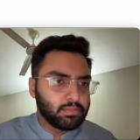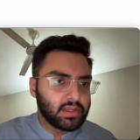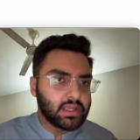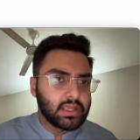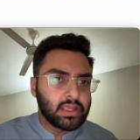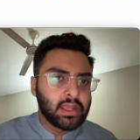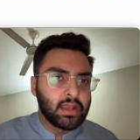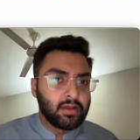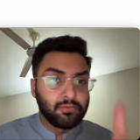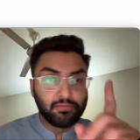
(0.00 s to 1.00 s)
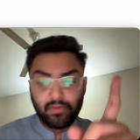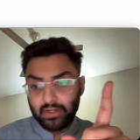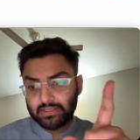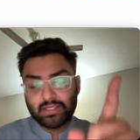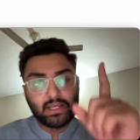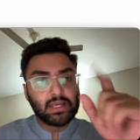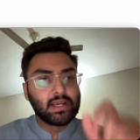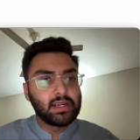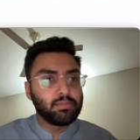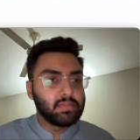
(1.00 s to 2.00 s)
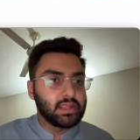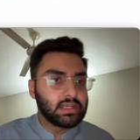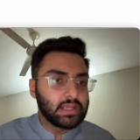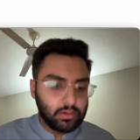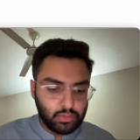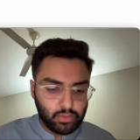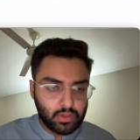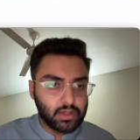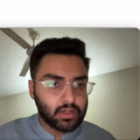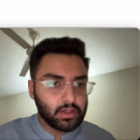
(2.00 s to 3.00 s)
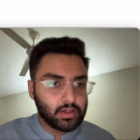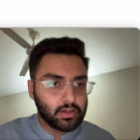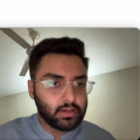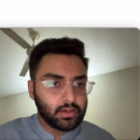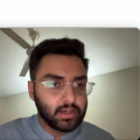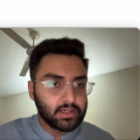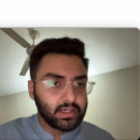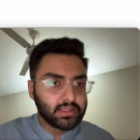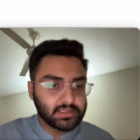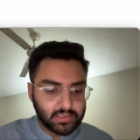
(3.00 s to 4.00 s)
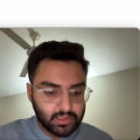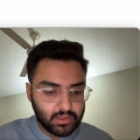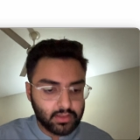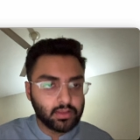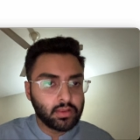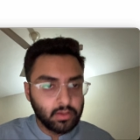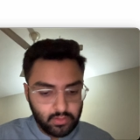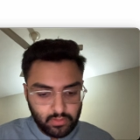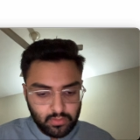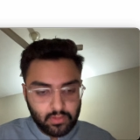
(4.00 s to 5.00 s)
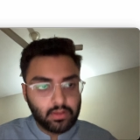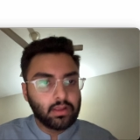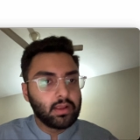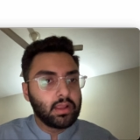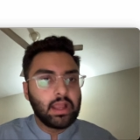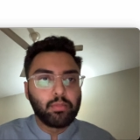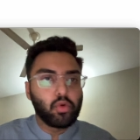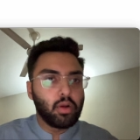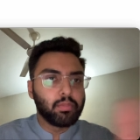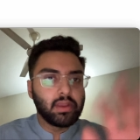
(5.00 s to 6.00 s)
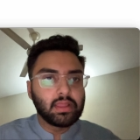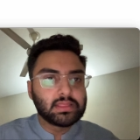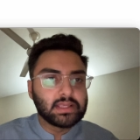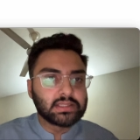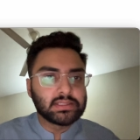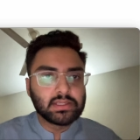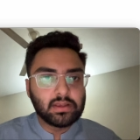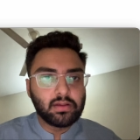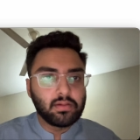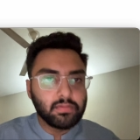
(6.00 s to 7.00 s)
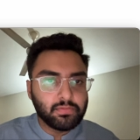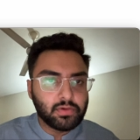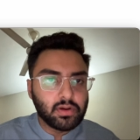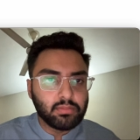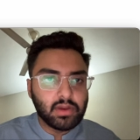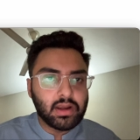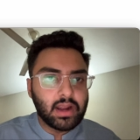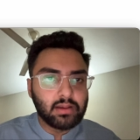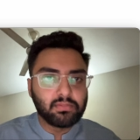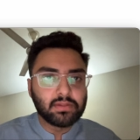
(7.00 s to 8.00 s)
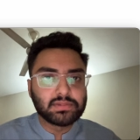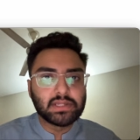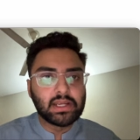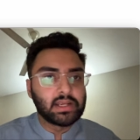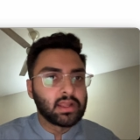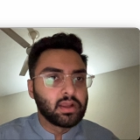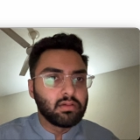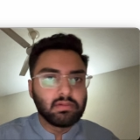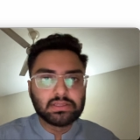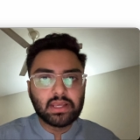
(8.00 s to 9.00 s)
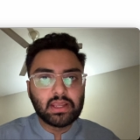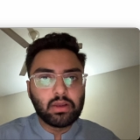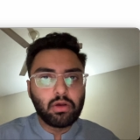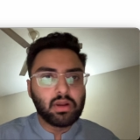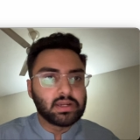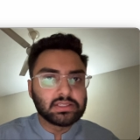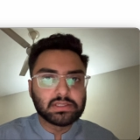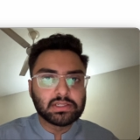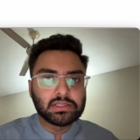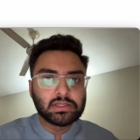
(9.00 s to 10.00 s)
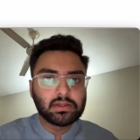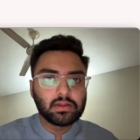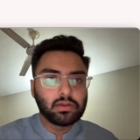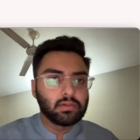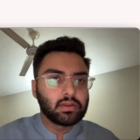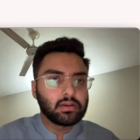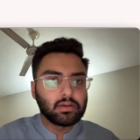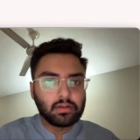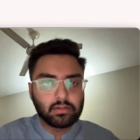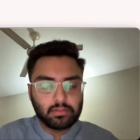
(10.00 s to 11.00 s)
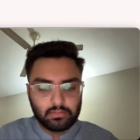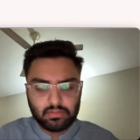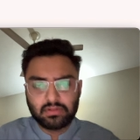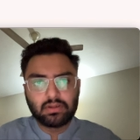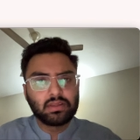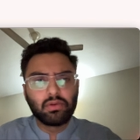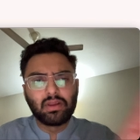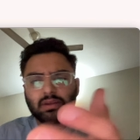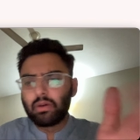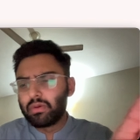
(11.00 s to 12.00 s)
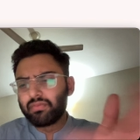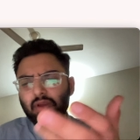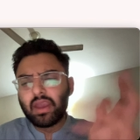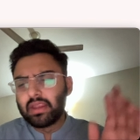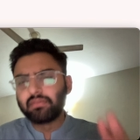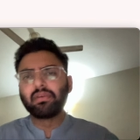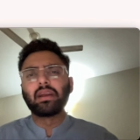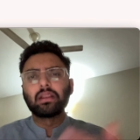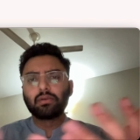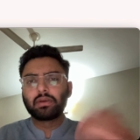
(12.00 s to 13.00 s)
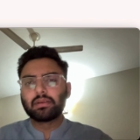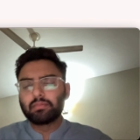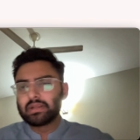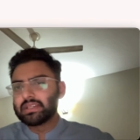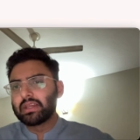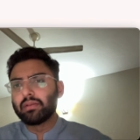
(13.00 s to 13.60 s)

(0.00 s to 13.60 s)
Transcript: me download a dataset. I'm copying this from a random website which I already searched. You can download for any file. You can basically